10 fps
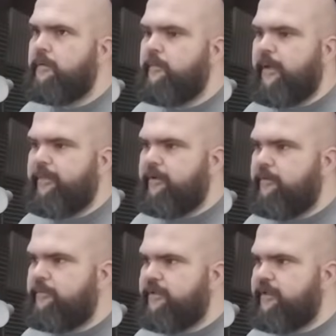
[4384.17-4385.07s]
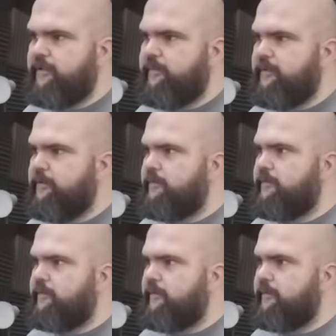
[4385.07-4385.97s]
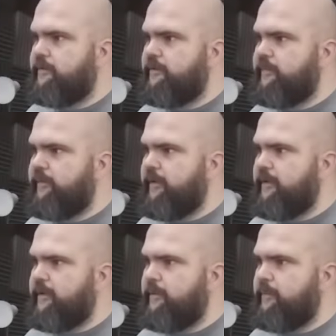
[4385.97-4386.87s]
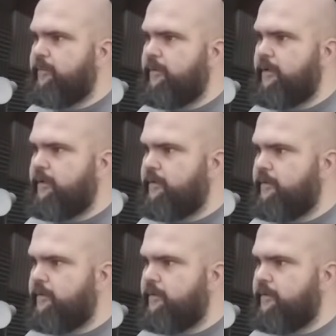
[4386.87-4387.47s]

Might be an old chest, but it should be about the same sprite.